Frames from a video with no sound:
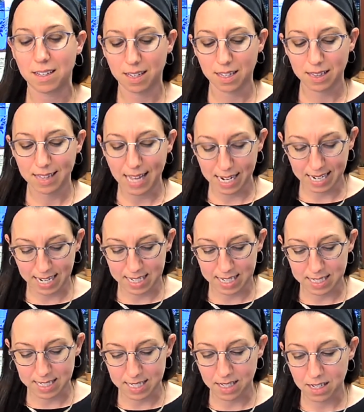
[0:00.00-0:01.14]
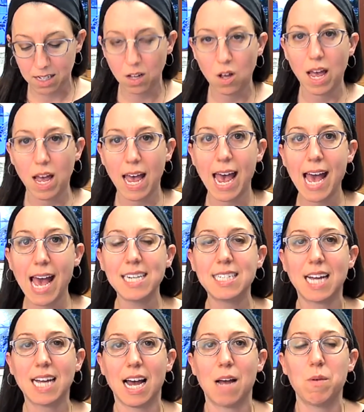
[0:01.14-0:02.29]
That is,
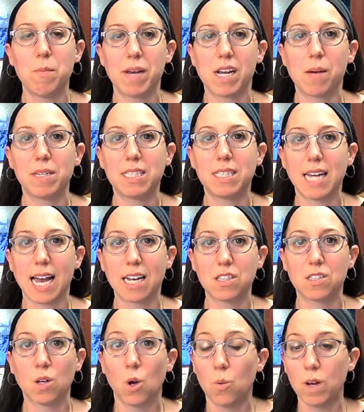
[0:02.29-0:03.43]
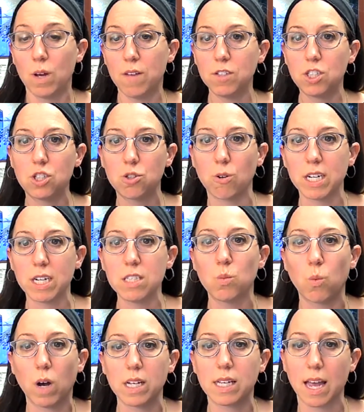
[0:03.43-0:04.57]
anytime we pick up a text, we have a choice
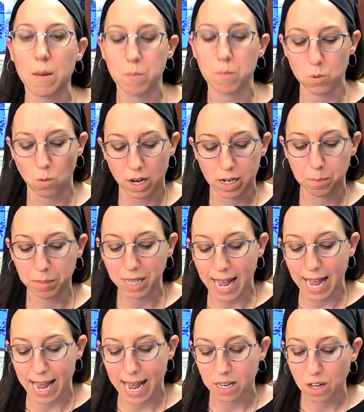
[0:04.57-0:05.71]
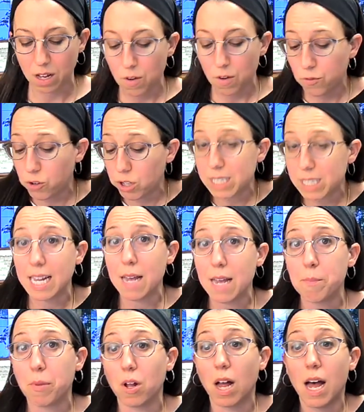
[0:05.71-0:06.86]
what game we want to play. For
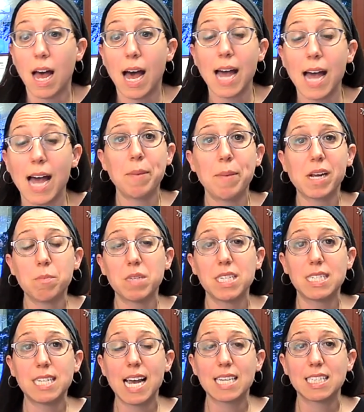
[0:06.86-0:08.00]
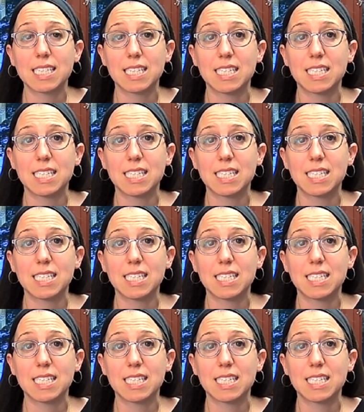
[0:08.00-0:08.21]
example, I can pick up this text and say,